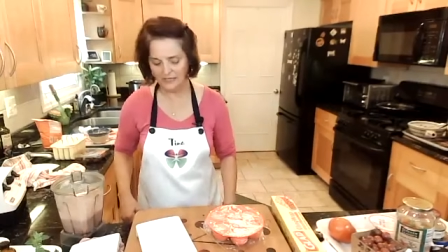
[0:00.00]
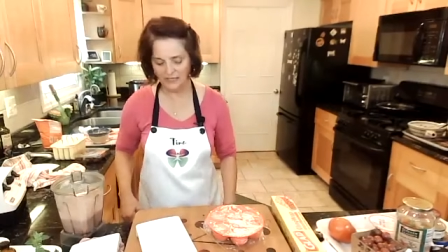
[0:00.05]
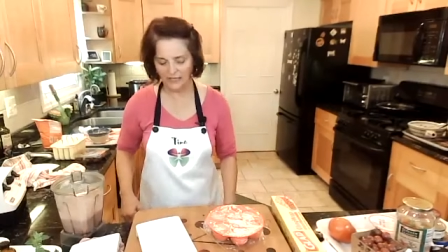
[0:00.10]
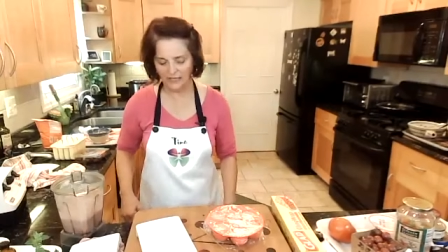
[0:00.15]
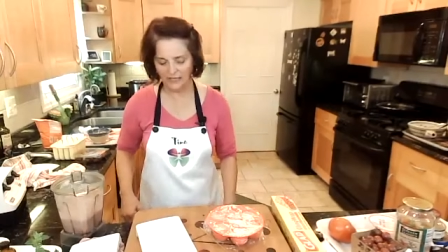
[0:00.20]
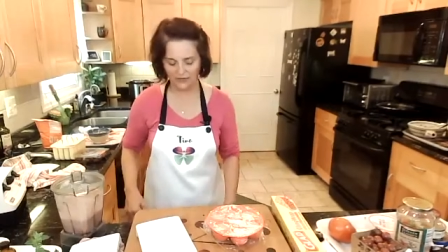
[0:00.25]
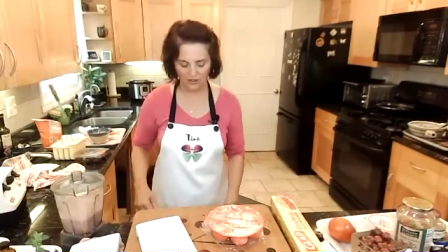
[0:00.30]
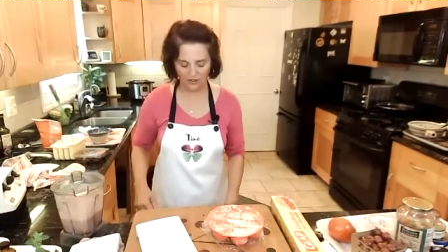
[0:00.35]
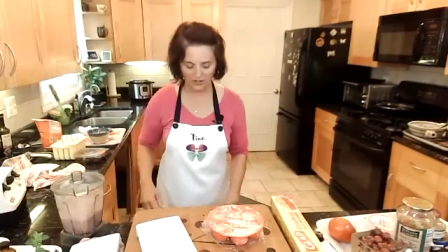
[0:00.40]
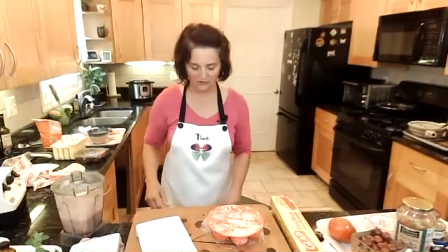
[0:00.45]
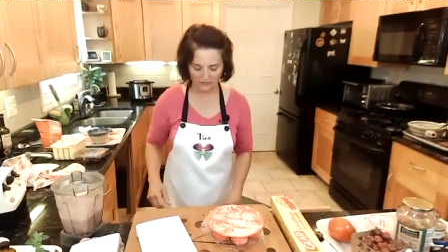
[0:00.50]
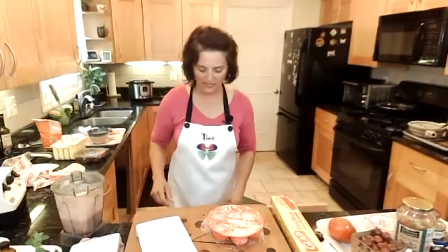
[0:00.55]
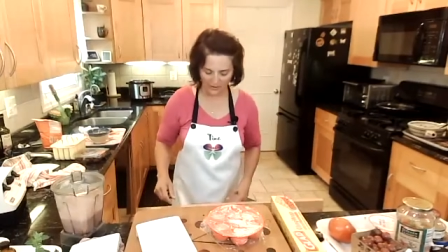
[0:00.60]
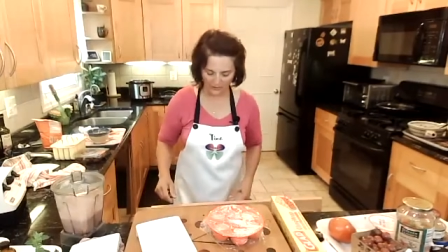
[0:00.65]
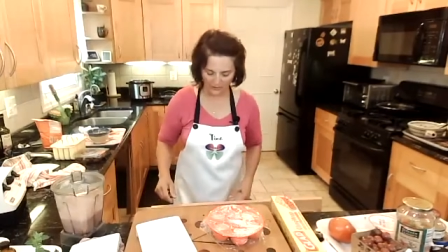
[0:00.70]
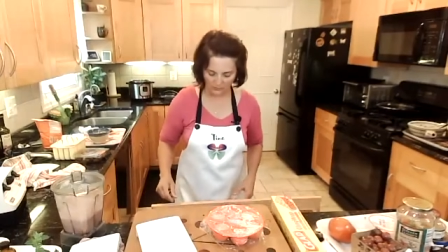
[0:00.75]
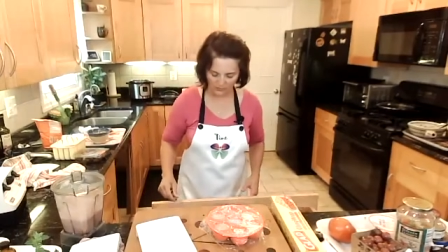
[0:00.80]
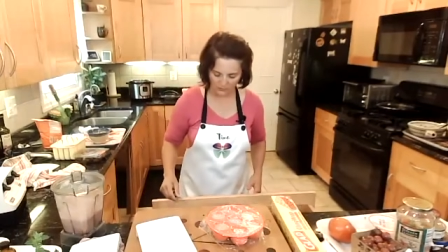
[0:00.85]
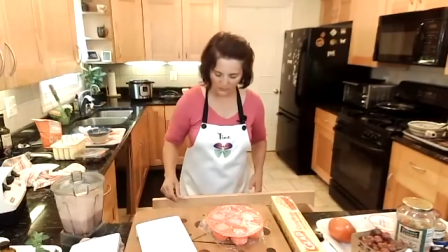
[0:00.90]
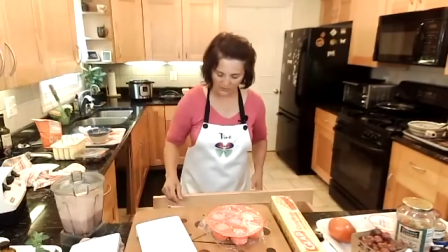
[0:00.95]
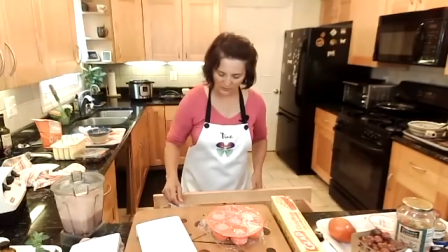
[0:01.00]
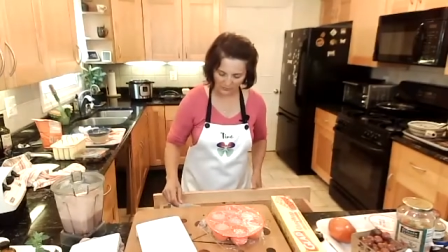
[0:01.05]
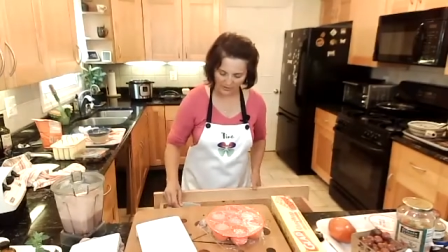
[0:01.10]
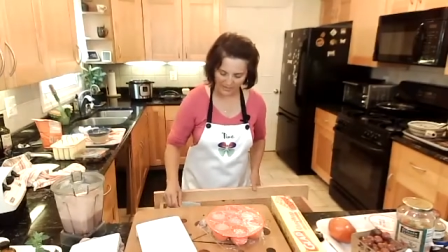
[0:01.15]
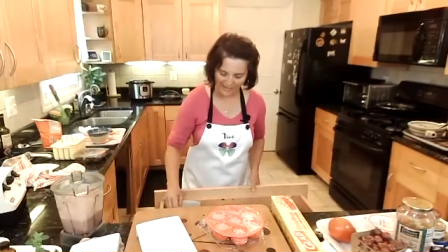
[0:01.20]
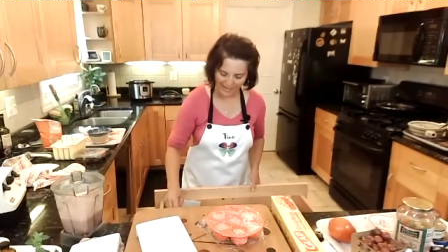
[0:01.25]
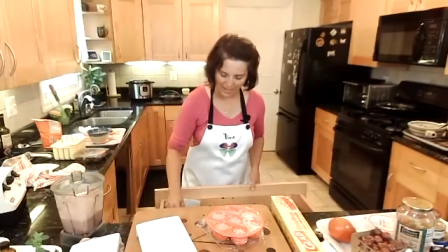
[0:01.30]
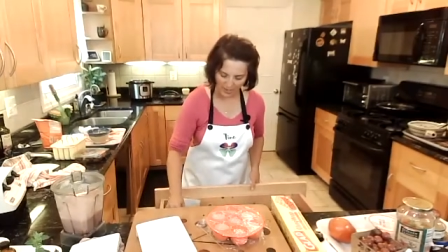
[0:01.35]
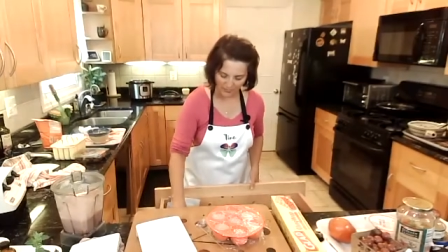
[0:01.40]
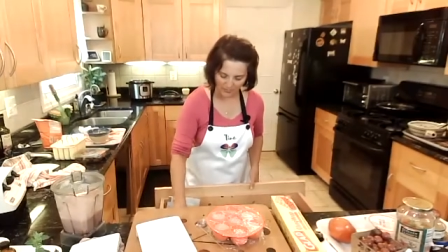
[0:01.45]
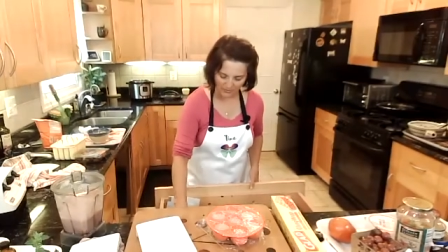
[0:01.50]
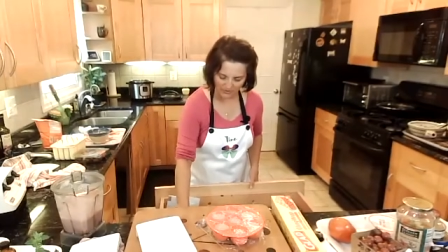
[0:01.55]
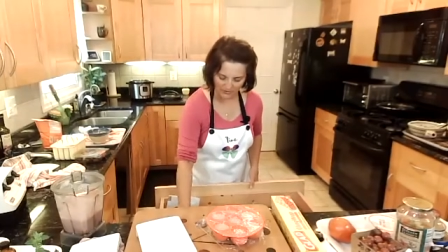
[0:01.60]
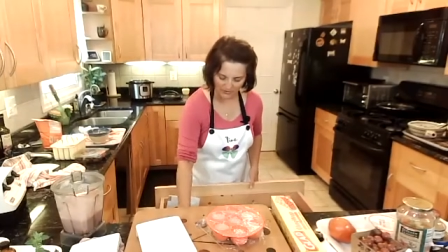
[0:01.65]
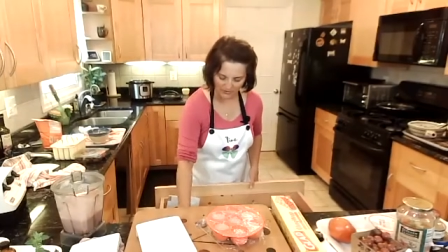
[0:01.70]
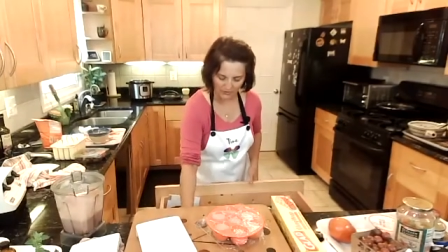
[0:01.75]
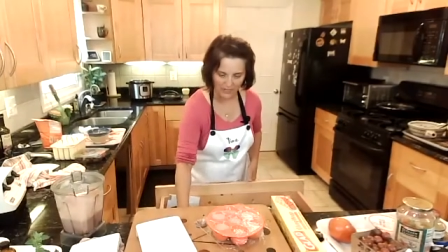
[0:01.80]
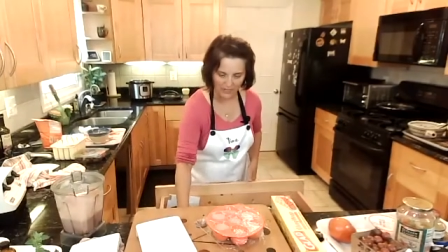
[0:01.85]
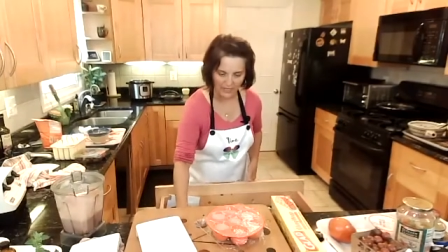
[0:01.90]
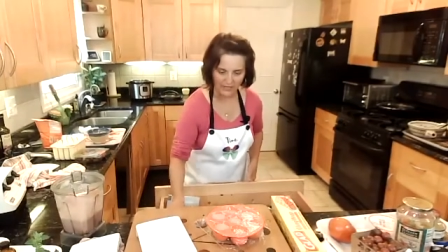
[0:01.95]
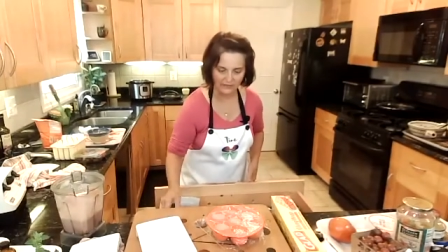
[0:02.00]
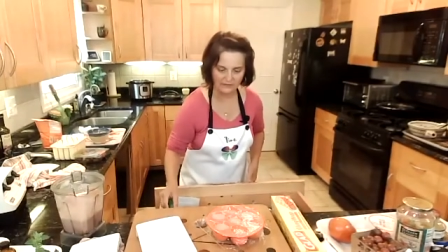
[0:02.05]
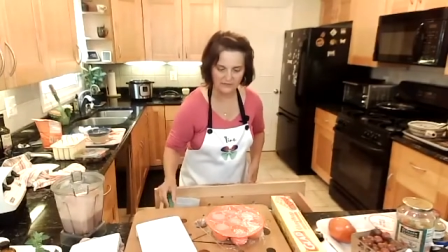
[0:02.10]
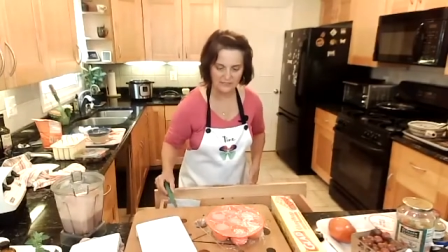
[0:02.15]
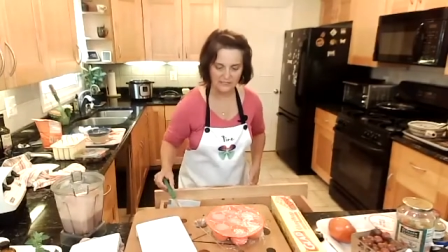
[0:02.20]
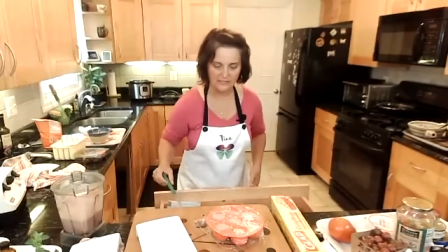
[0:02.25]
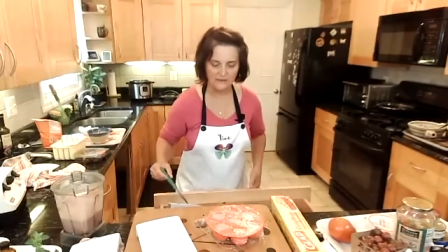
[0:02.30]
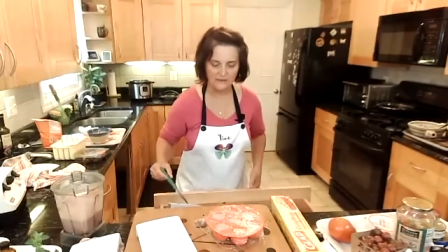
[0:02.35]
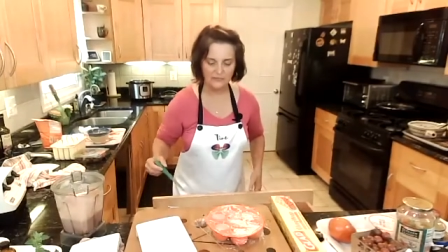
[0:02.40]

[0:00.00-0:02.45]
and all of that. We want to be happy in our lives.